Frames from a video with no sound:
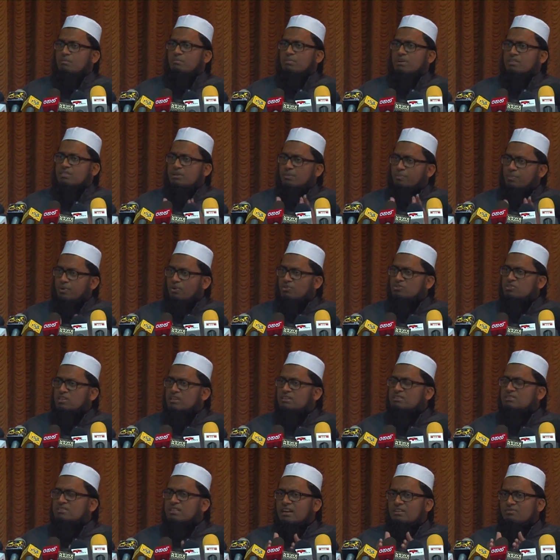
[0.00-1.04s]
But the
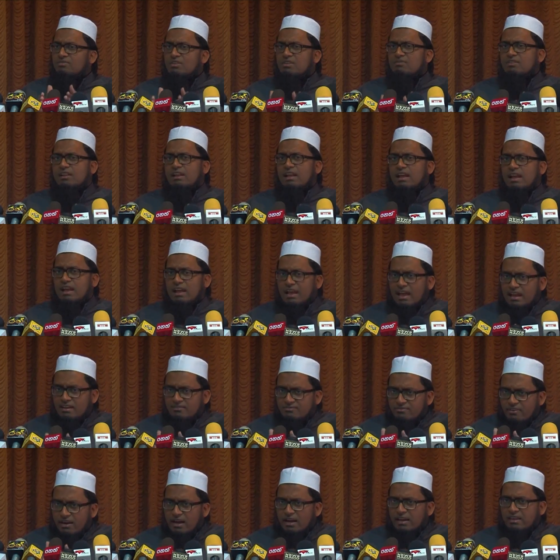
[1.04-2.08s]
process that we will
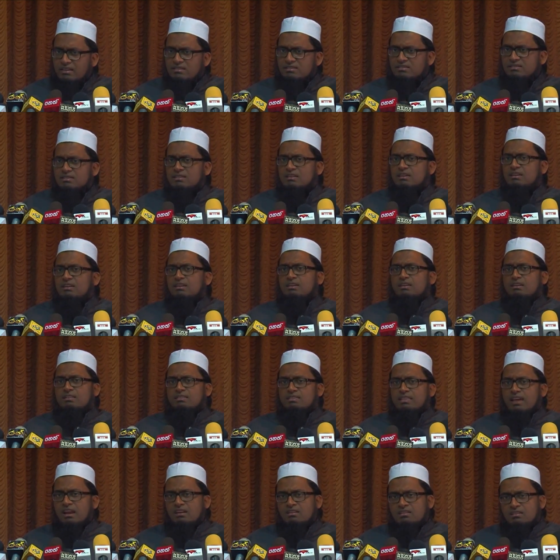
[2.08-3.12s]
advise,
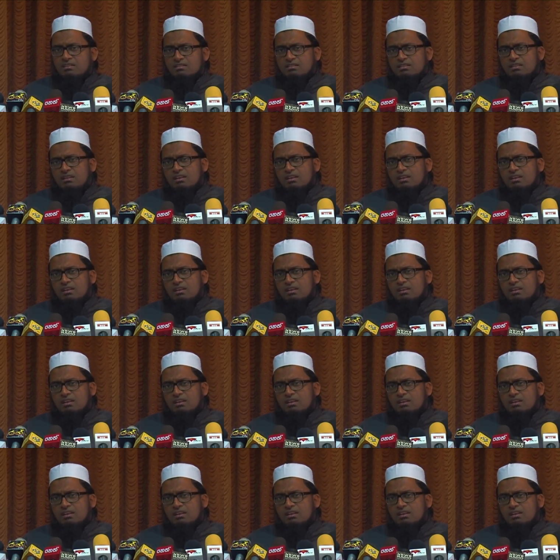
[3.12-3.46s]
that